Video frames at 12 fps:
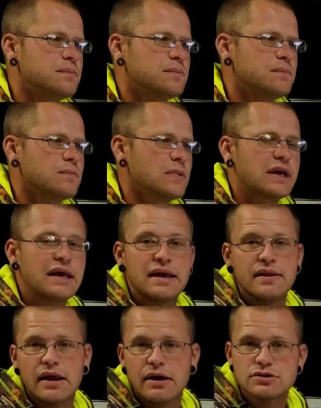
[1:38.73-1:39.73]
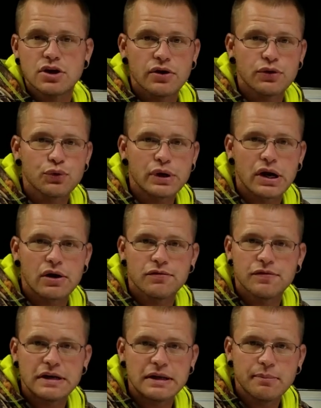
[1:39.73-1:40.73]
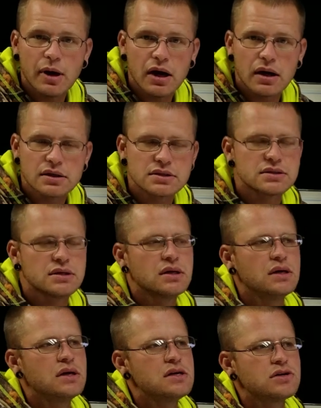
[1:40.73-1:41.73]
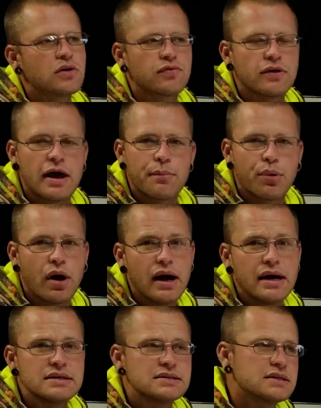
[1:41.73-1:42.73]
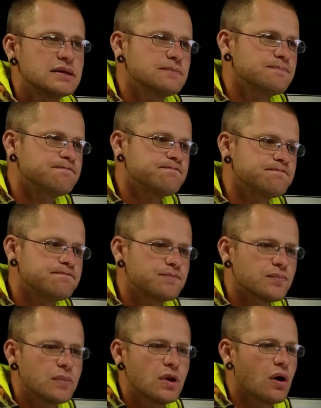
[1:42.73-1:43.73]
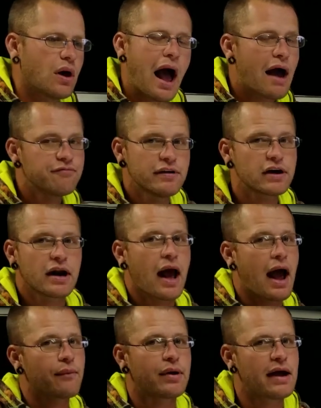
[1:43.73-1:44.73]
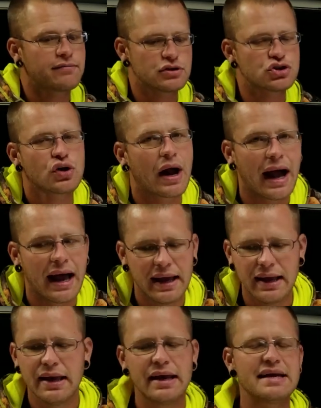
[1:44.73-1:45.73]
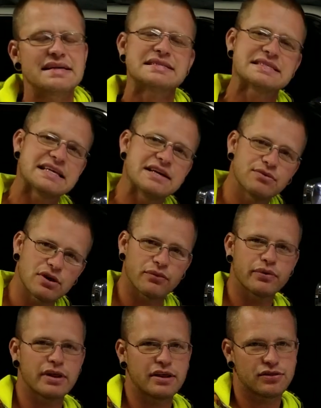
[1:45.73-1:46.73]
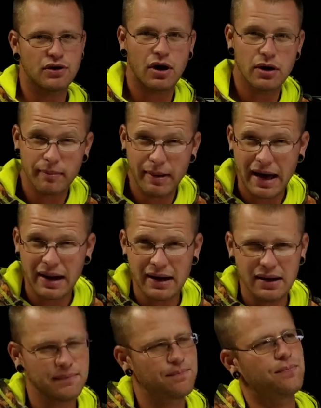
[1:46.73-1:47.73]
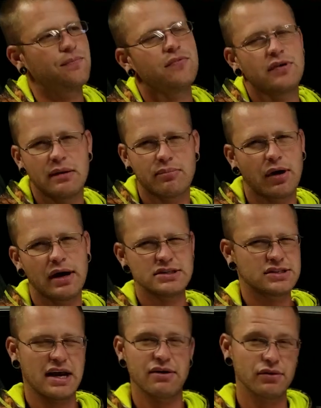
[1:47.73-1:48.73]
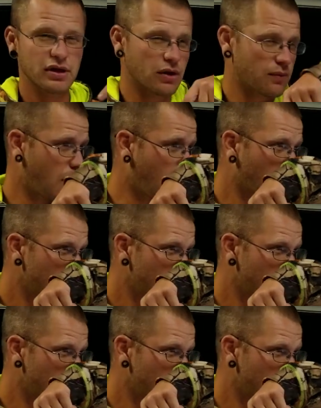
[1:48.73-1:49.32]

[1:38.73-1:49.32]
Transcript: Again, that was only $350. So for that price, I figured I would have to try it and see what I really thought about it. For that price, you can't really go wrong.